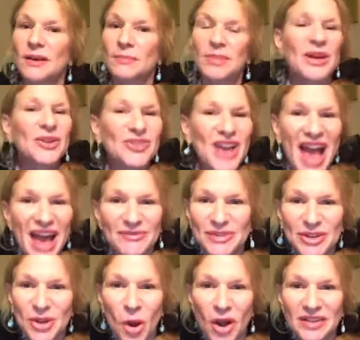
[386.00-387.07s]
because you have
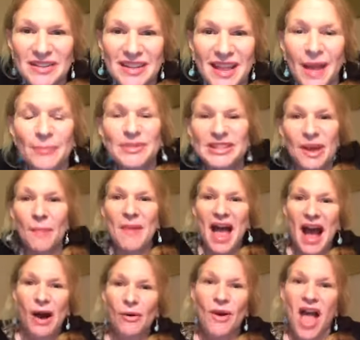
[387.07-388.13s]
to talk to them
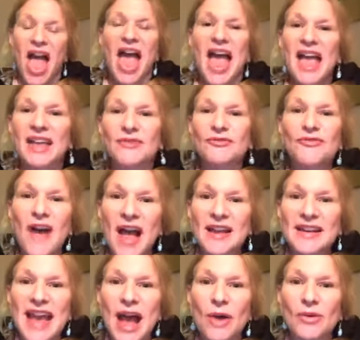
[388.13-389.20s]
somehow and
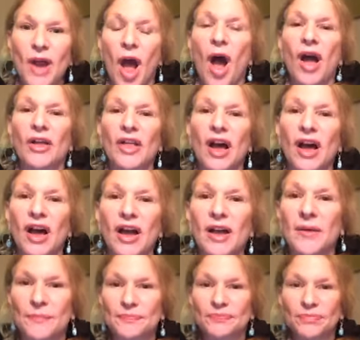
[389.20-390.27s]
find out
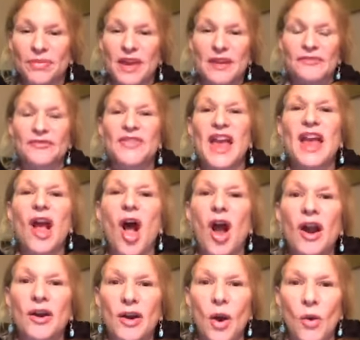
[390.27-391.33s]
uh, if they
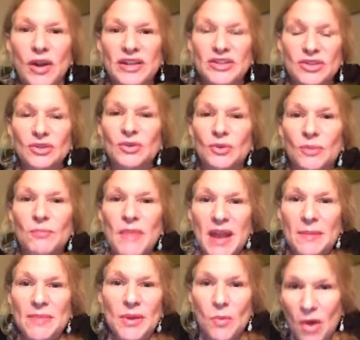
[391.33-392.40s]
are going to
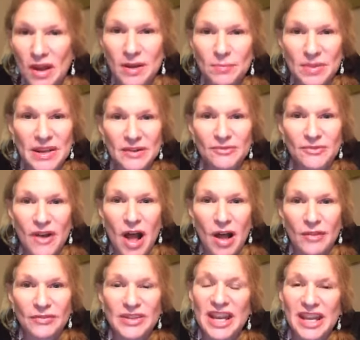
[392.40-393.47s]
maybe want to be
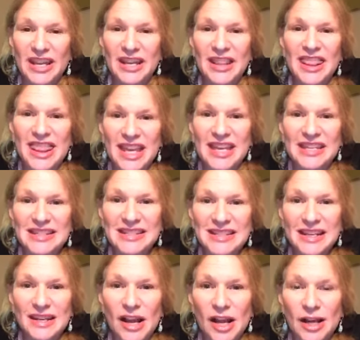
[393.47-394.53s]
involved in this.
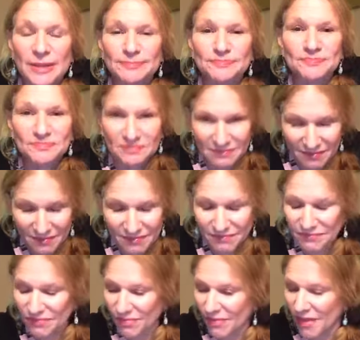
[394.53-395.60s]
Um,
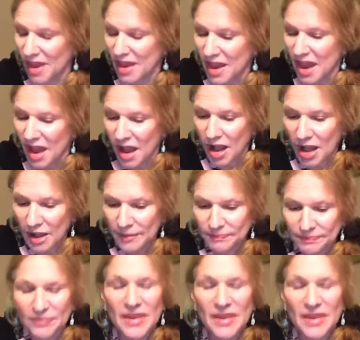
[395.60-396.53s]
uh,